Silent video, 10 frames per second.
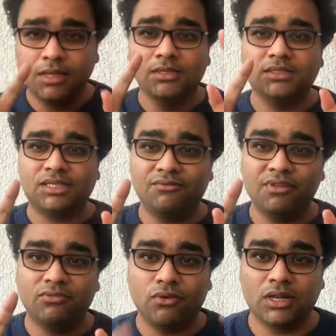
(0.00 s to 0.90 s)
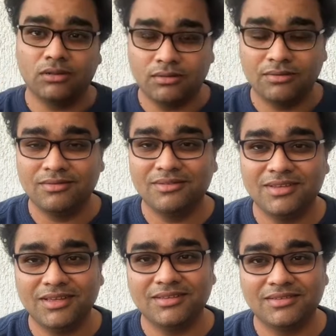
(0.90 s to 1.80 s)
Seventh one
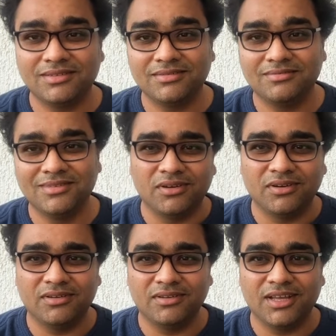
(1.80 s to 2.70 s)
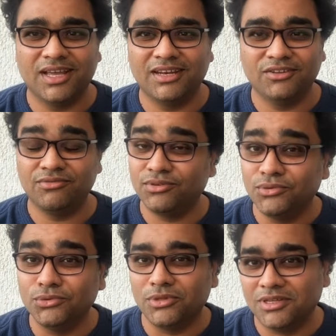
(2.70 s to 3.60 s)
is, and if you
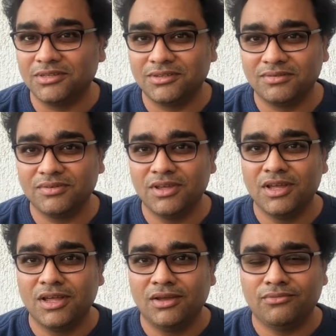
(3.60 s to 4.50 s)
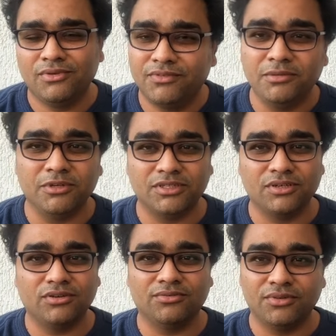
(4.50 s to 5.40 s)
do this,
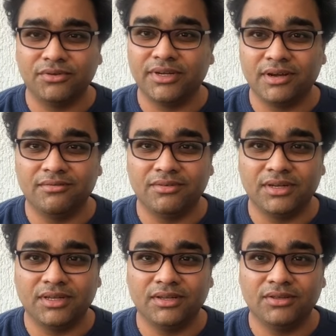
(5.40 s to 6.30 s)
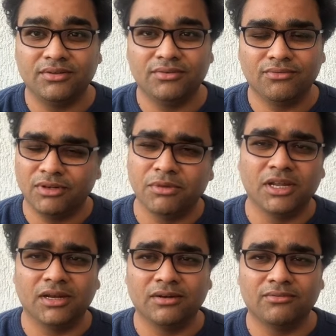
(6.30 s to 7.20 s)
50% of your recovery will be
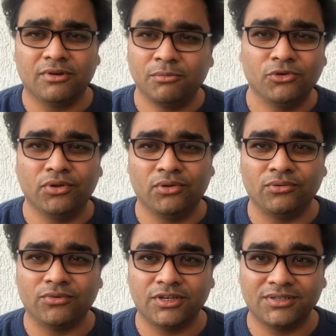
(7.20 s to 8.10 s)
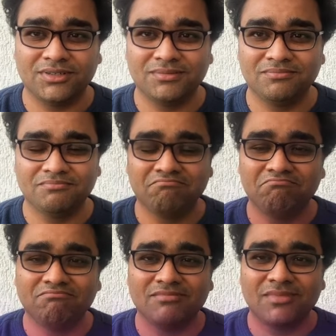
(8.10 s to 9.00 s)
done from today onwards.
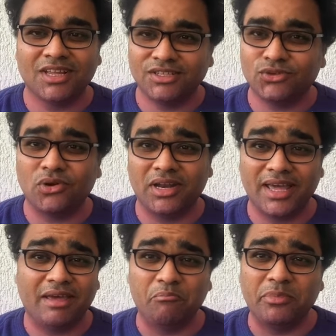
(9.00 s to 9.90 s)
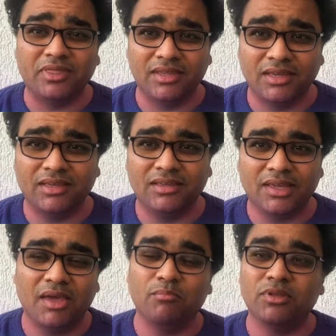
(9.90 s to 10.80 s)
It's called empathy,
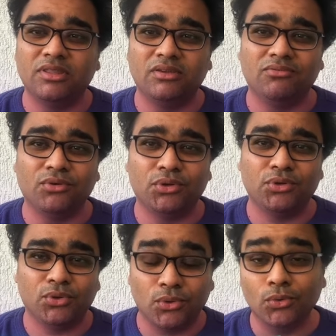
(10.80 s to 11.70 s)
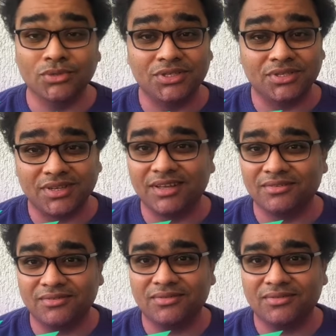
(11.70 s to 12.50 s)
empathy for your own self.